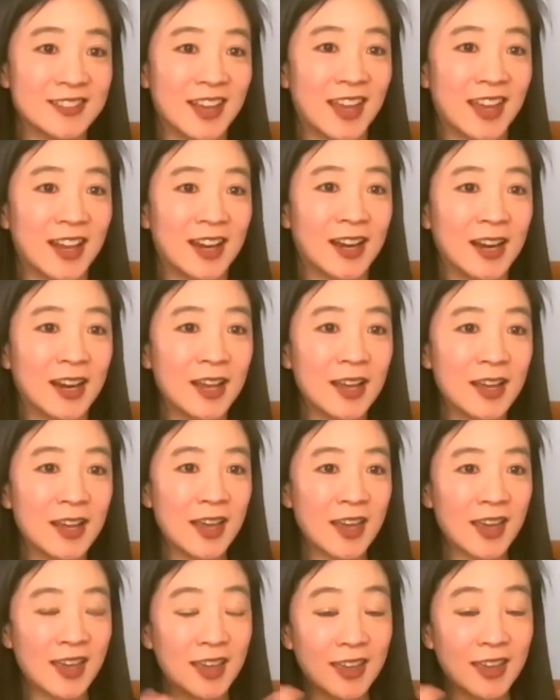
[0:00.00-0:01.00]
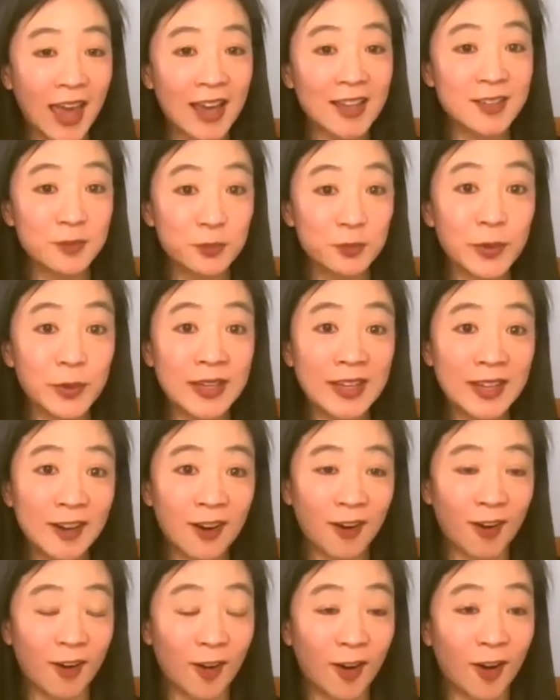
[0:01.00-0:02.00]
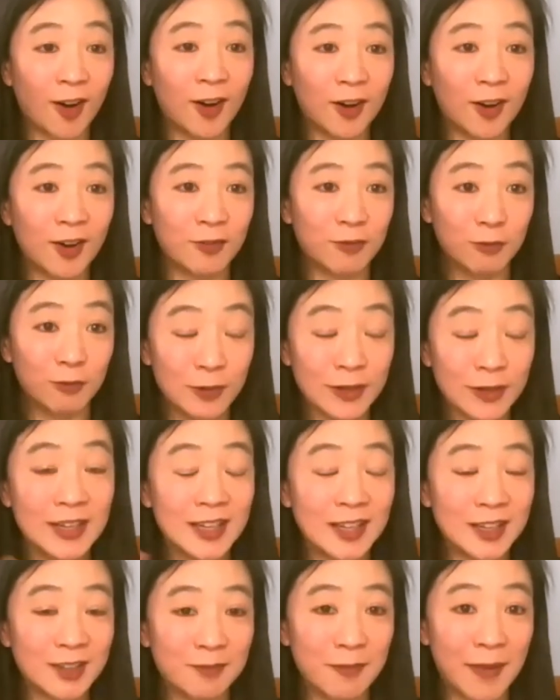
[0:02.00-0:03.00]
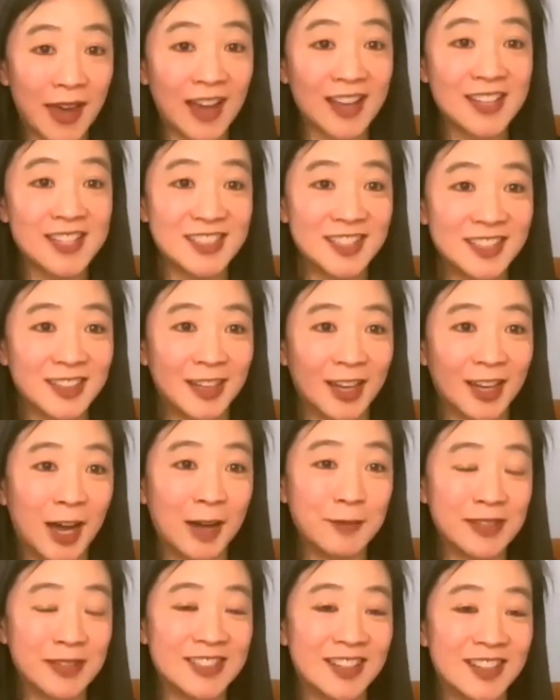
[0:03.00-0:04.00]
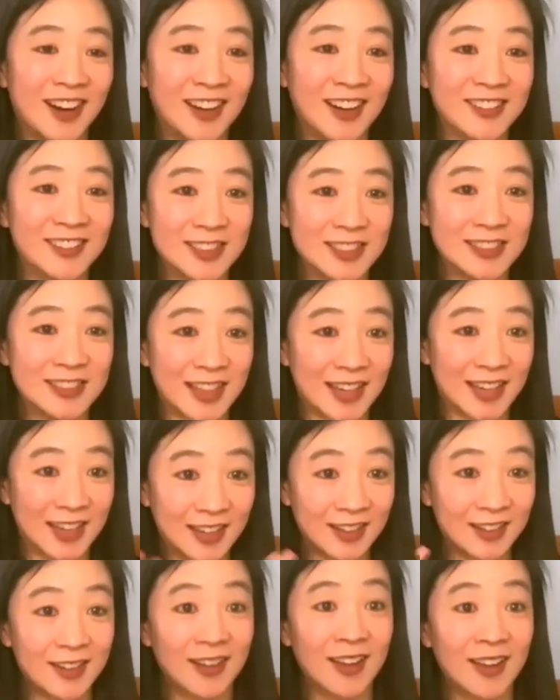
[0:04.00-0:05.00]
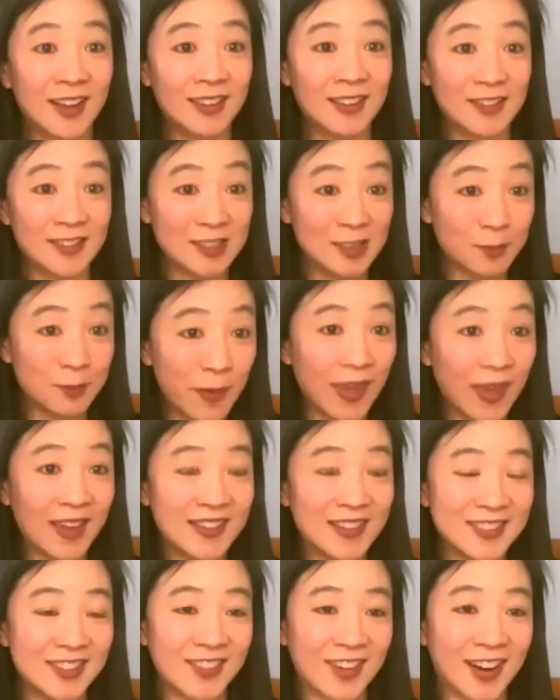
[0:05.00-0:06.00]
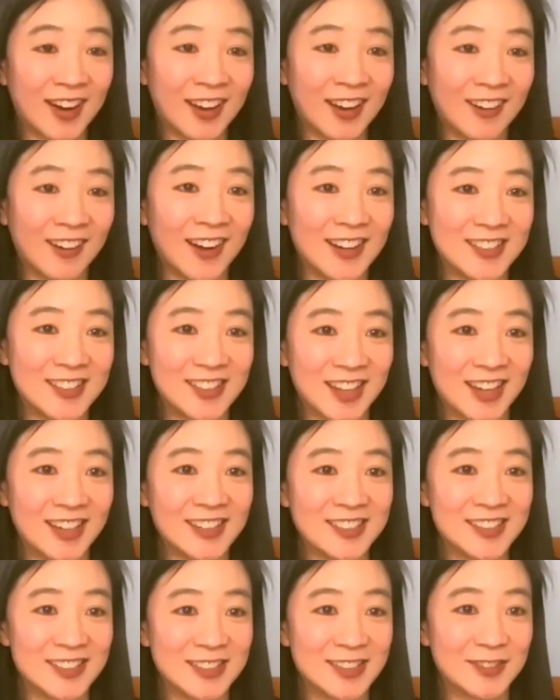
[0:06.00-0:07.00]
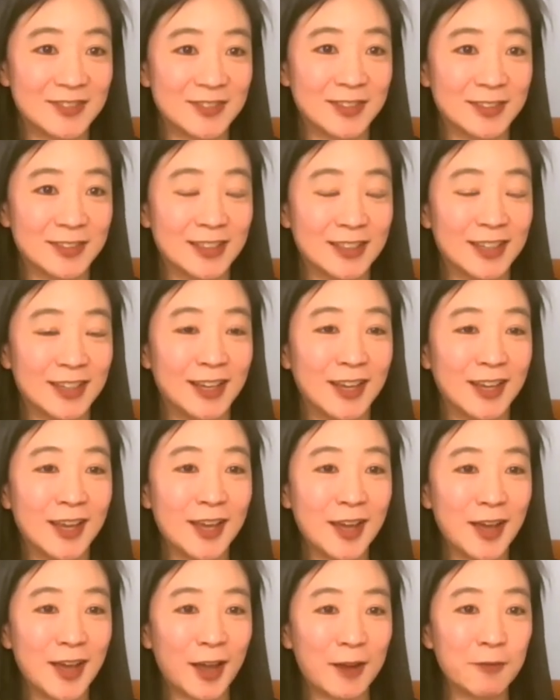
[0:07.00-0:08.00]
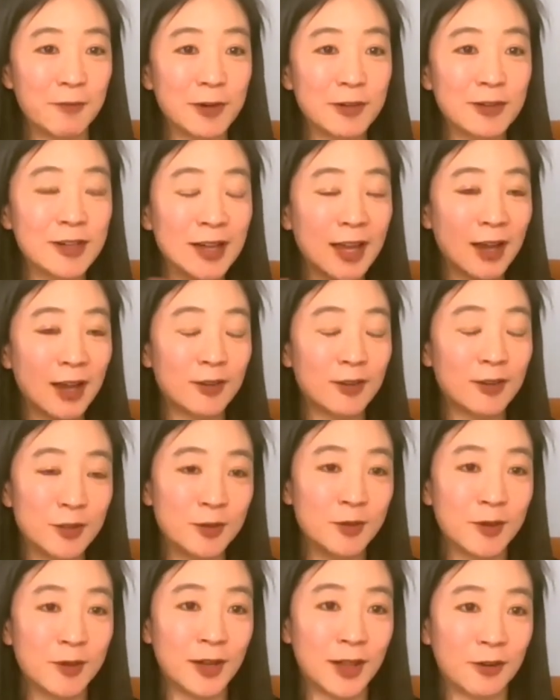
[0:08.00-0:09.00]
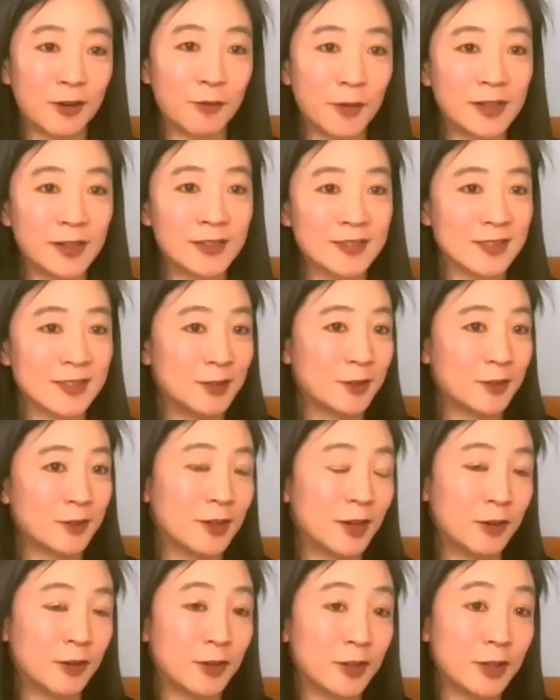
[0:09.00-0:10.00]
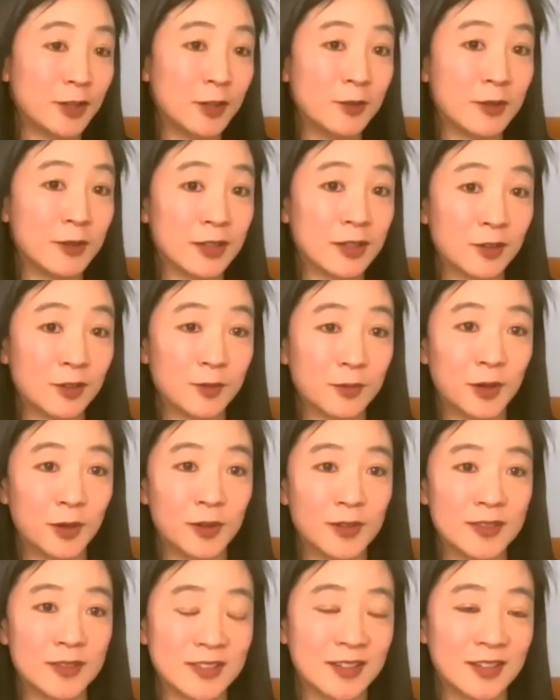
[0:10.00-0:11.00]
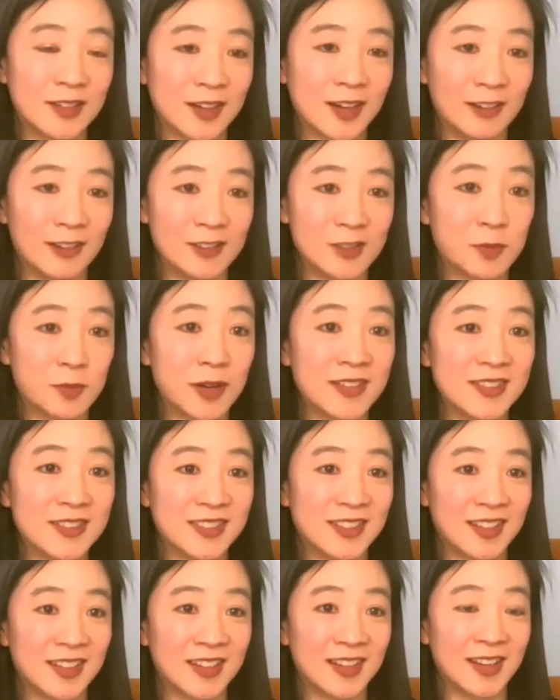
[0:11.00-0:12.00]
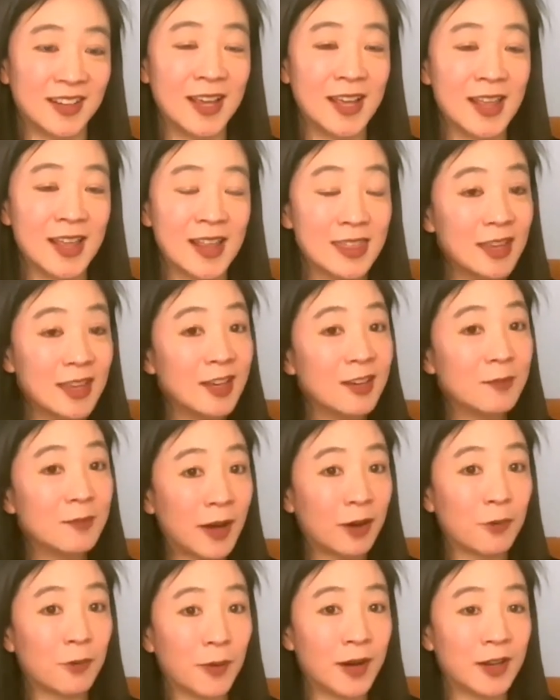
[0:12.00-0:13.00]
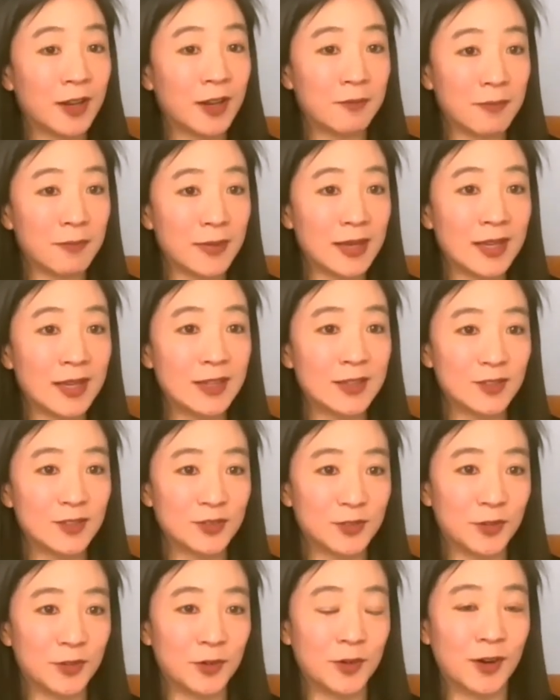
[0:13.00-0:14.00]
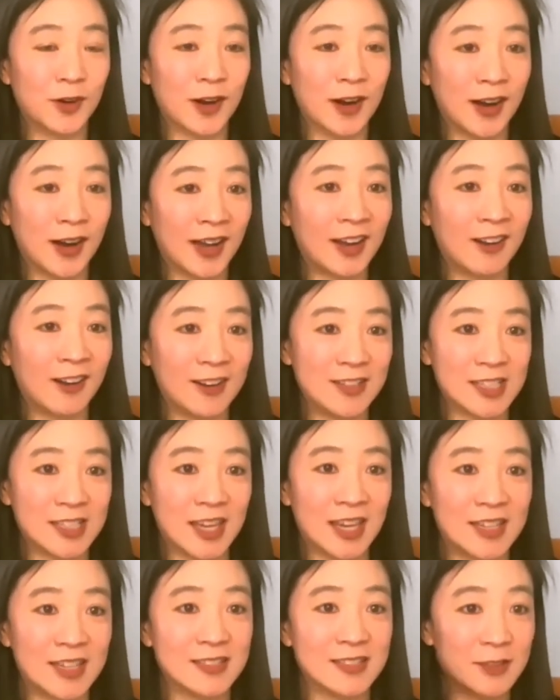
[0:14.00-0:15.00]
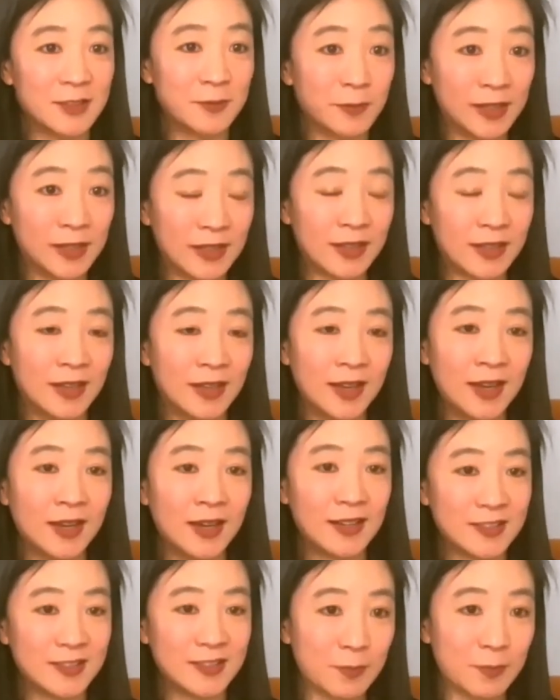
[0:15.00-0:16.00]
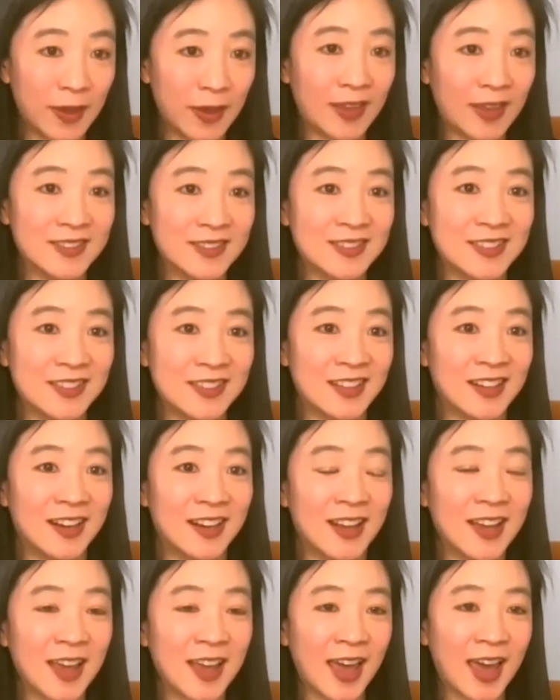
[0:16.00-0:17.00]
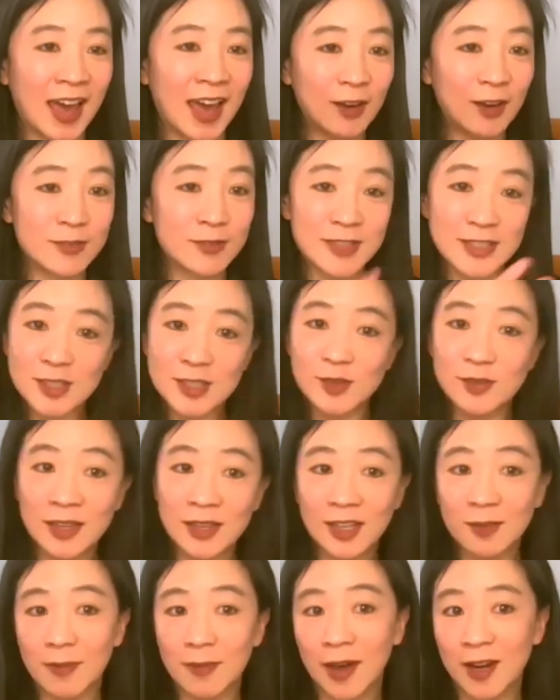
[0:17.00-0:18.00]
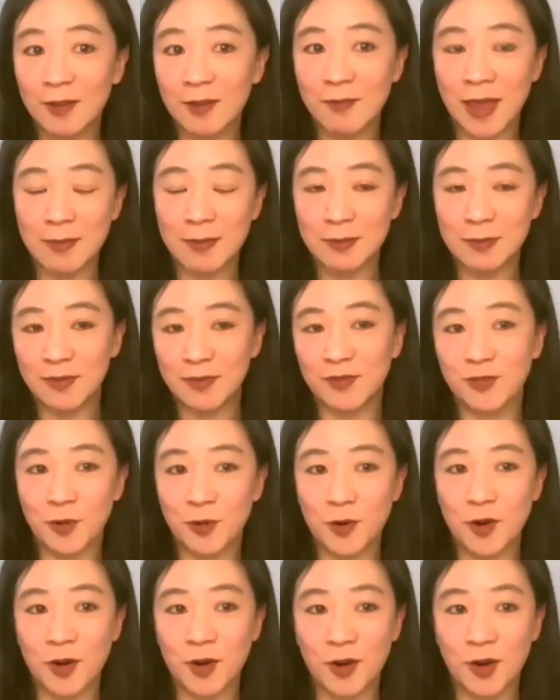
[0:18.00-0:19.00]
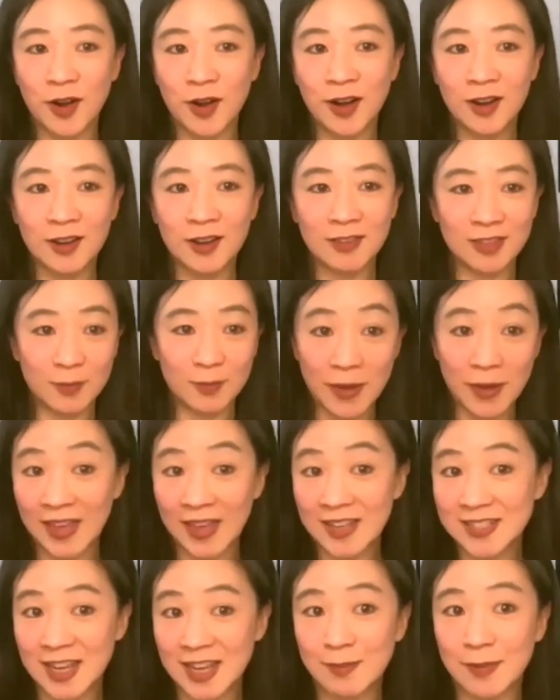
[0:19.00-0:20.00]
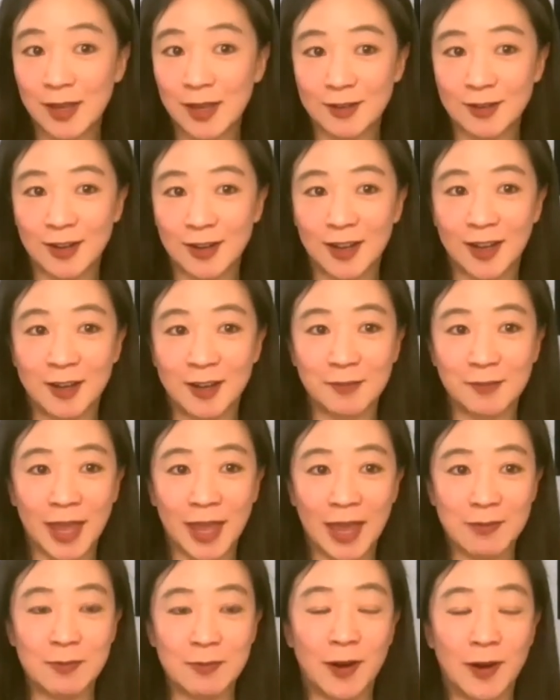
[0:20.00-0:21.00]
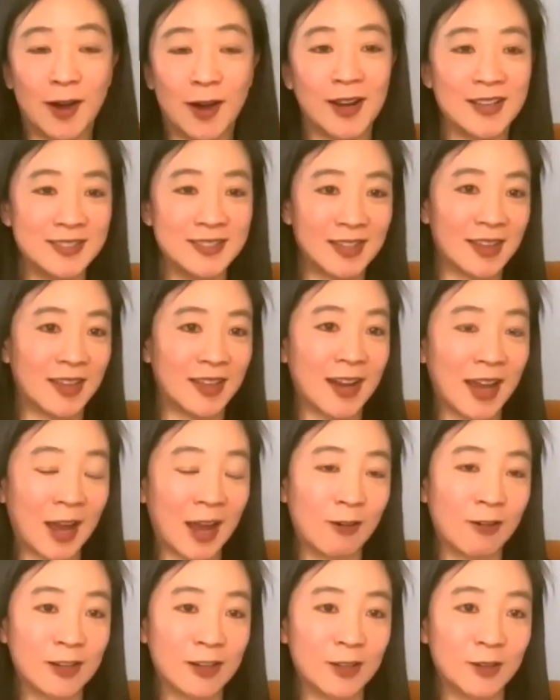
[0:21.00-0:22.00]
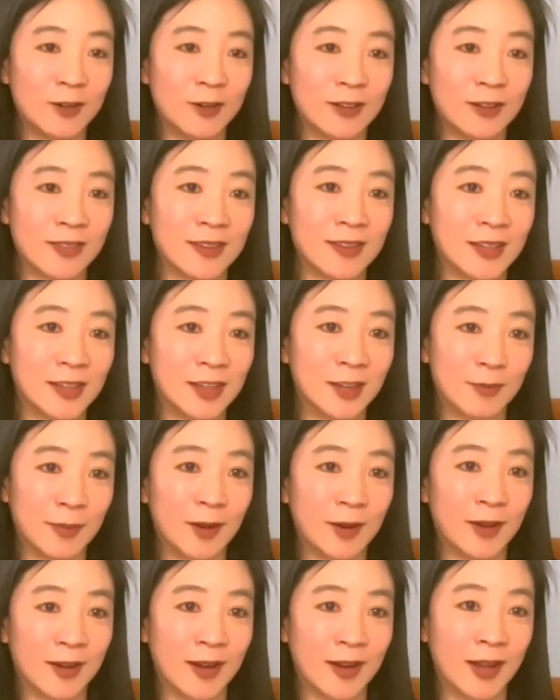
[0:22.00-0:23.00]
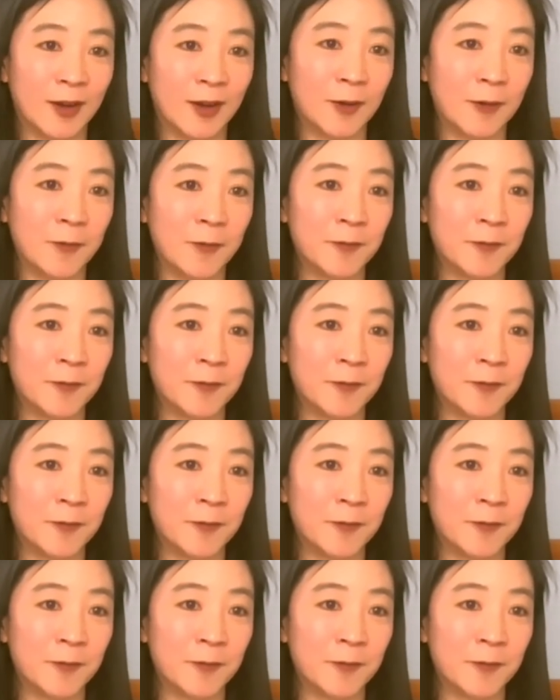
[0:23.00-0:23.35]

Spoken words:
And as we are all reimagining and coming to understand the space of higher education differently, I'm wondering how you all at Wellesley or you in your role as a college president think about what it means for higher education to be a space, and how did you think about it maybe before the pandemic came upon us, and then how are you all thinking about it now?